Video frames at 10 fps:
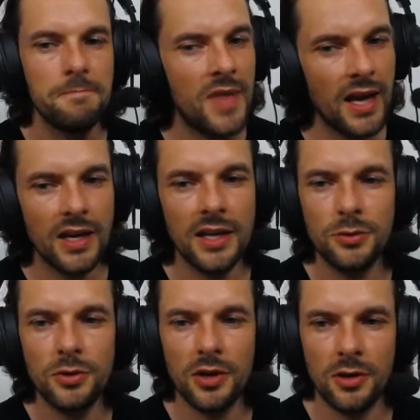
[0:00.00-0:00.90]
That I
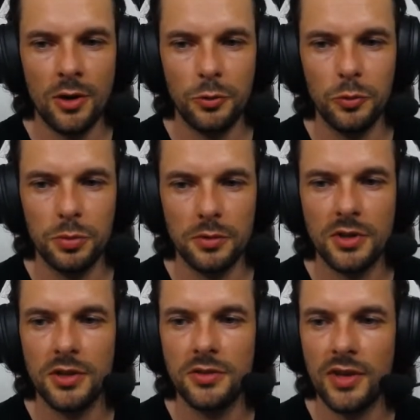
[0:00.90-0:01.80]
do not know, Hoople, because